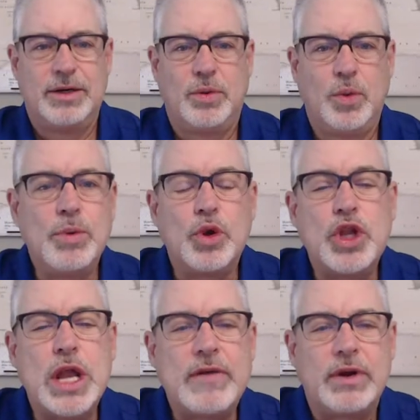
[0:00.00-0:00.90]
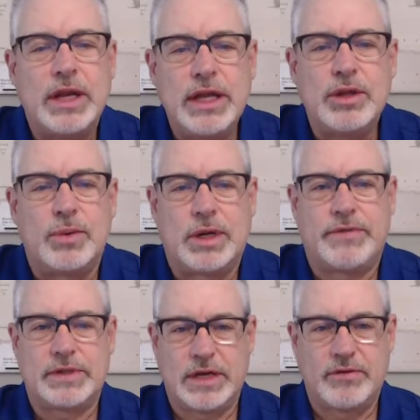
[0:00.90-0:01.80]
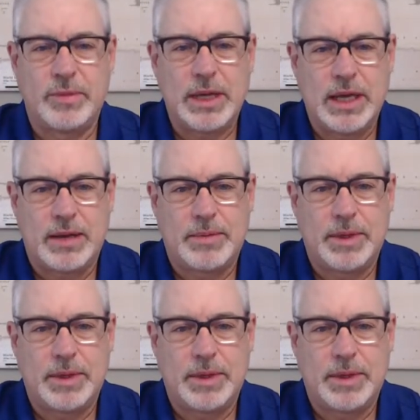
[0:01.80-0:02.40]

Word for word: we will never, either one of us, ever be happy.